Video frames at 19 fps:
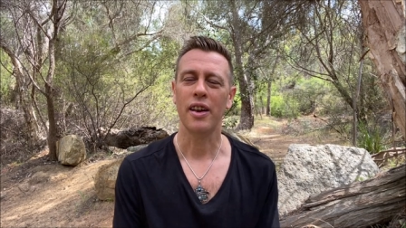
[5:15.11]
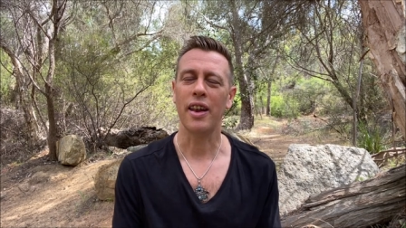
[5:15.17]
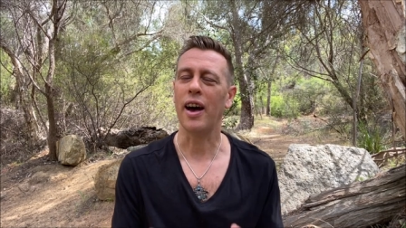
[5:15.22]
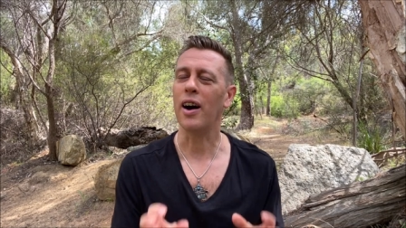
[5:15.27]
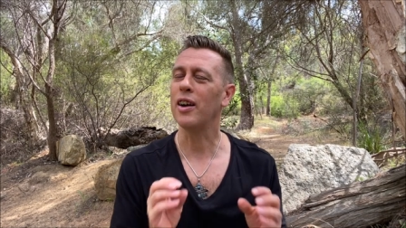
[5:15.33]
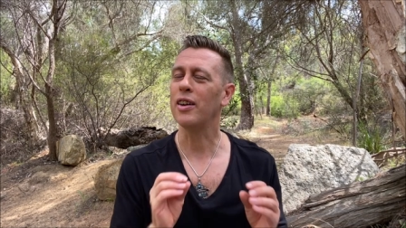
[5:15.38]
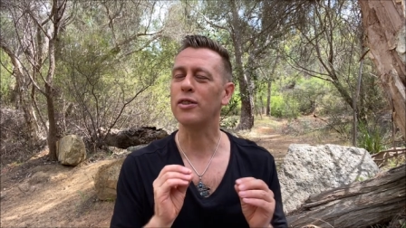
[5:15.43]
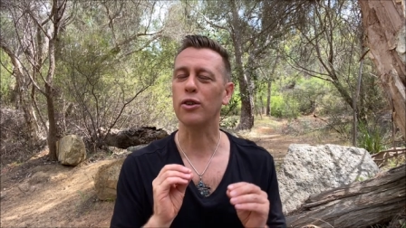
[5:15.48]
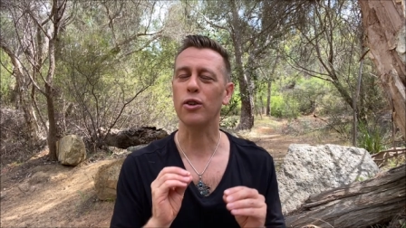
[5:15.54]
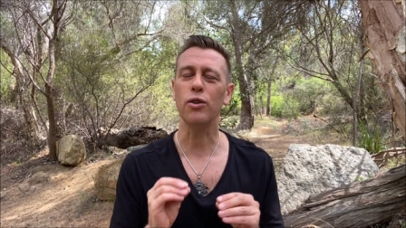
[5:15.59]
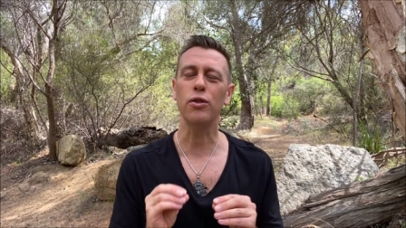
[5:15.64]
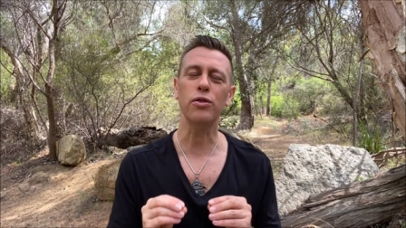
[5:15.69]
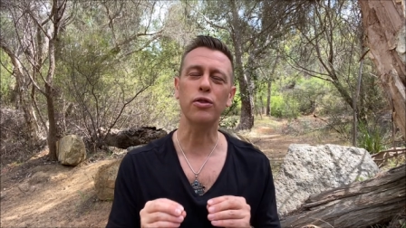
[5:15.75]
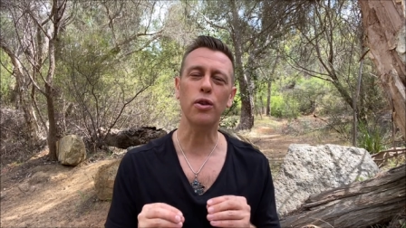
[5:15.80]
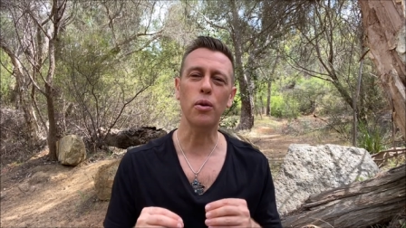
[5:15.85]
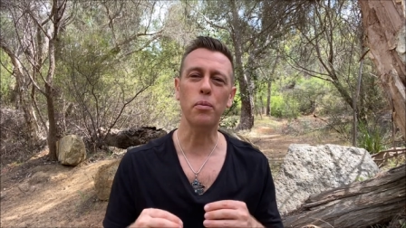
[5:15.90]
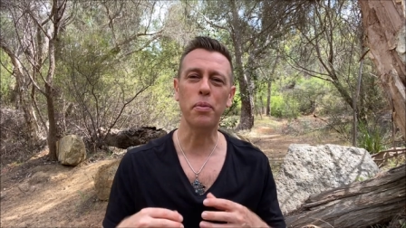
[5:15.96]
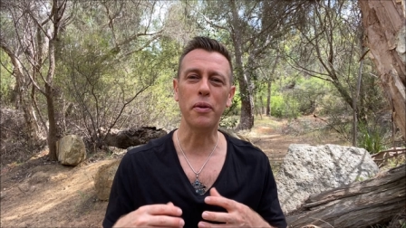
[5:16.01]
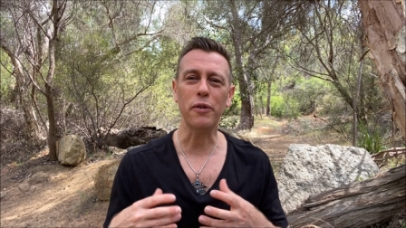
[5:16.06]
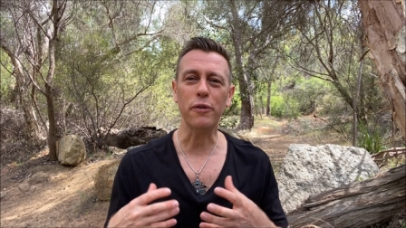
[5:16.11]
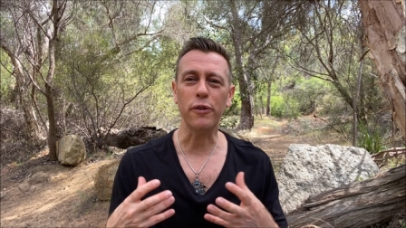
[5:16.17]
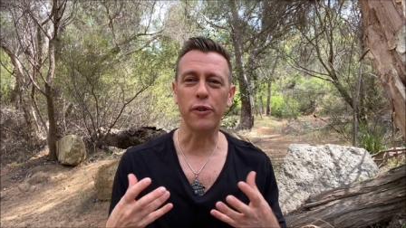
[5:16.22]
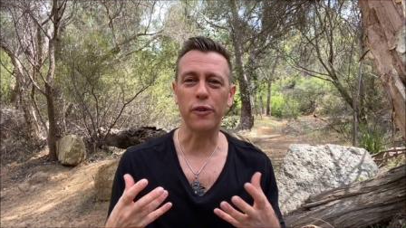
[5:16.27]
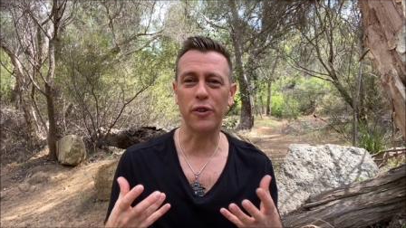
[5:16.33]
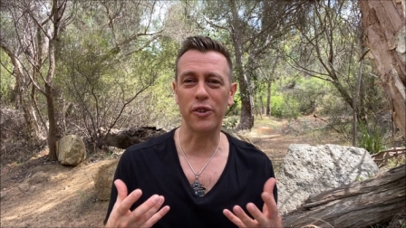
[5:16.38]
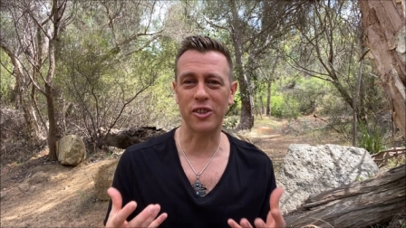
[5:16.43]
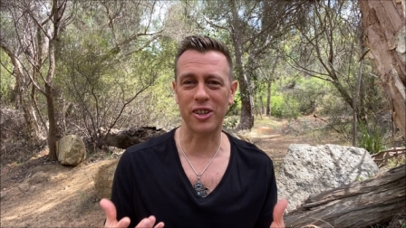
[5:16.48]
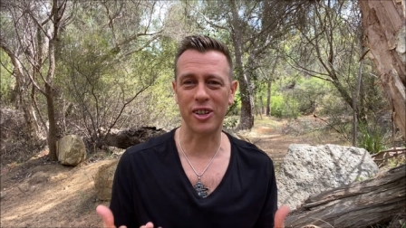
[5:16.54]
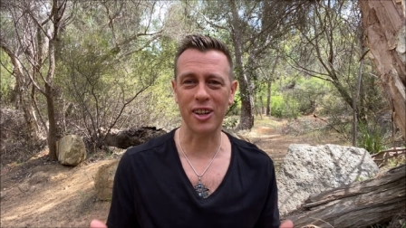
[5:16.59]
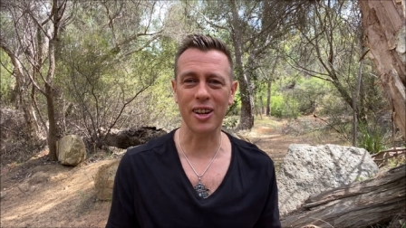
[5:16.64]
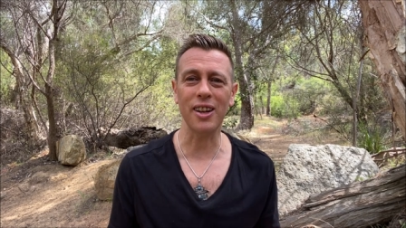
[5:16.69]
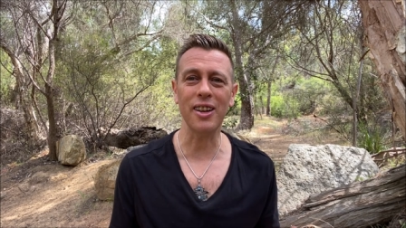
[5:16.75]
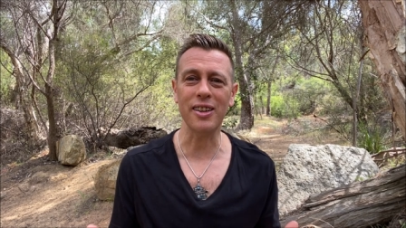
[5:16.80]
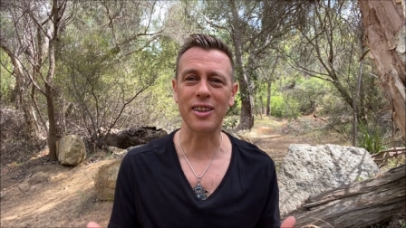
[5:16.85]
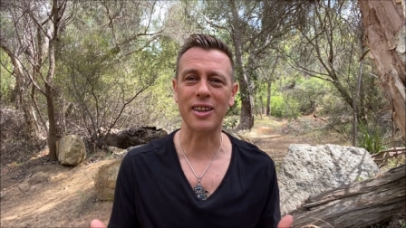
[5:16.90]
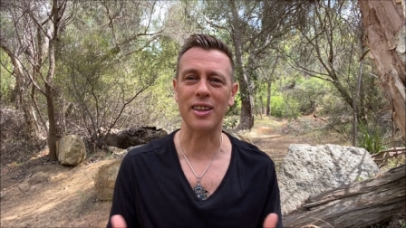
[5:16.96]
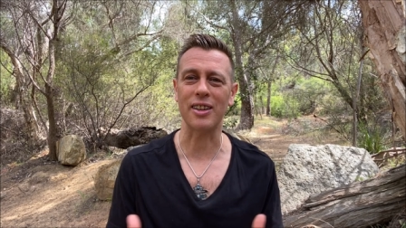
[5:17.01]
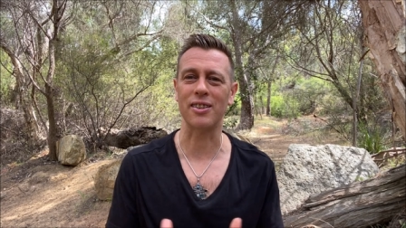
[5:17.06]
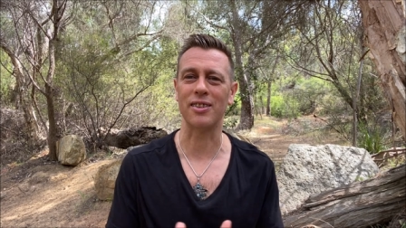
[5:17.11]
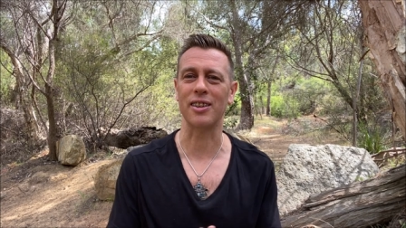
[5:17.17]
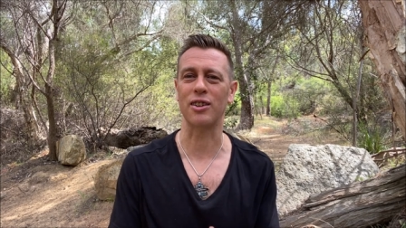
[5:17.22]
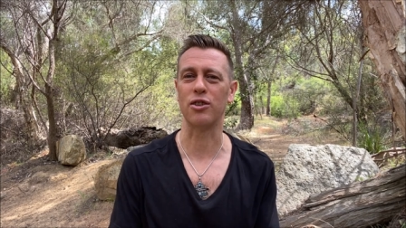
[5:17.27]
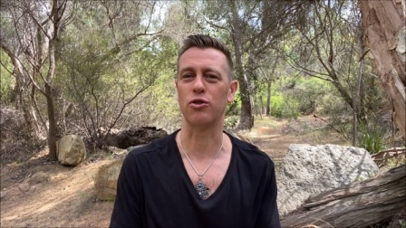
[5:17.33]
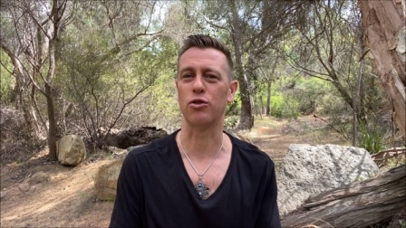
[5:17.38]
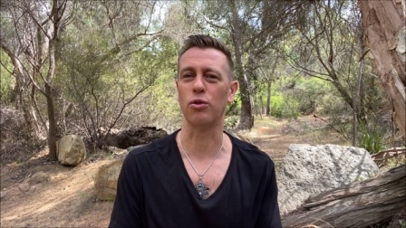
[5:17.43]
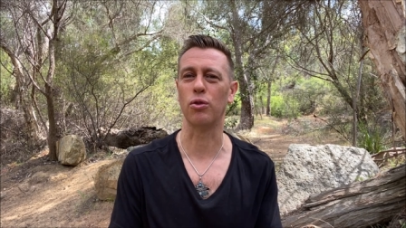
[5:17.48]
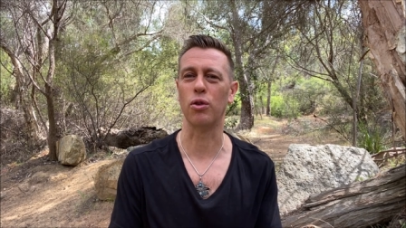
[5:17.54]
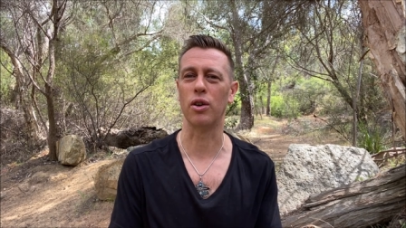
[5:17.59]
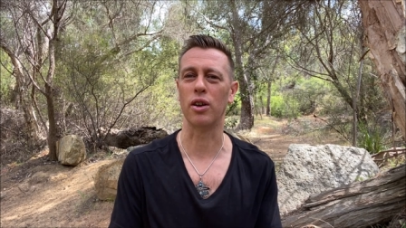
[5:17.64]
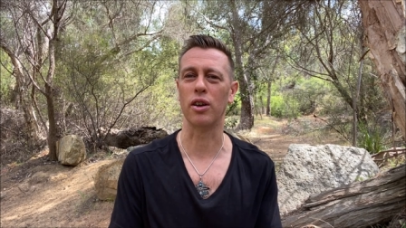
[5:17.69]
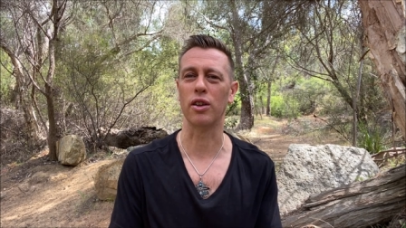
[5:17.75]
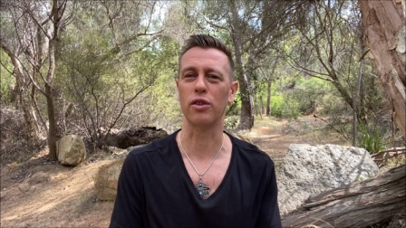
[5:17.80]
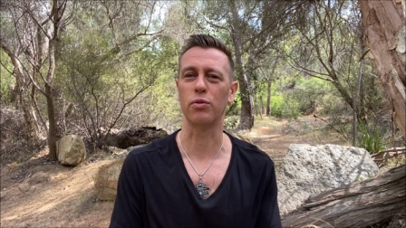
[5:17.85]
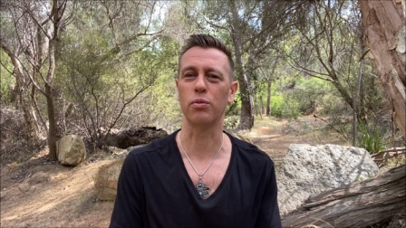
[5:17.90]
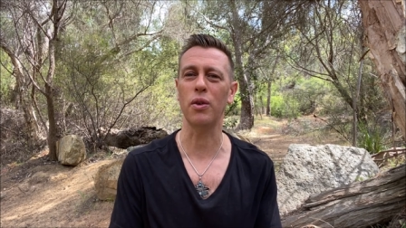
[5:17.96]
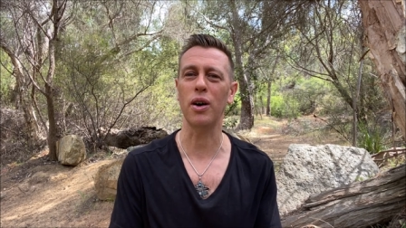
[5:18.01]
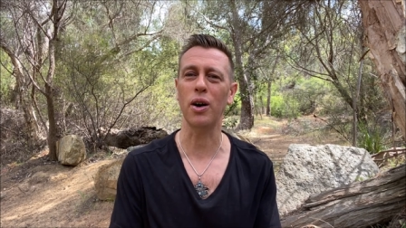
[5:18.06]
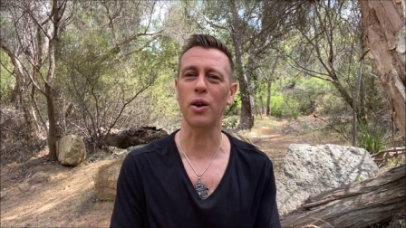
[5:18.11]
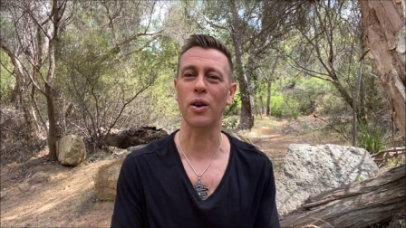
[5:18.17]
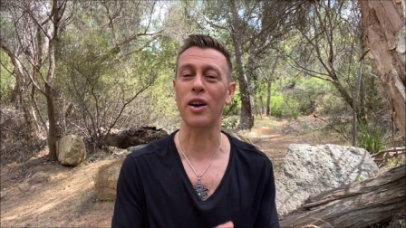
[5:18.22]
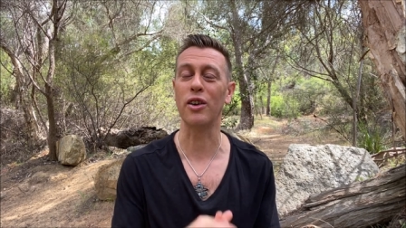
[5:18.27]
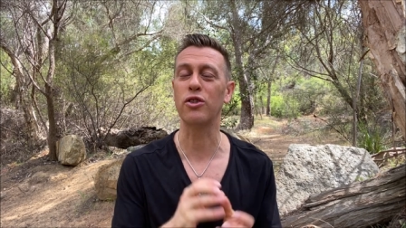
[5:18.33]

Now, it's also a bit of a fertility essential oil as well.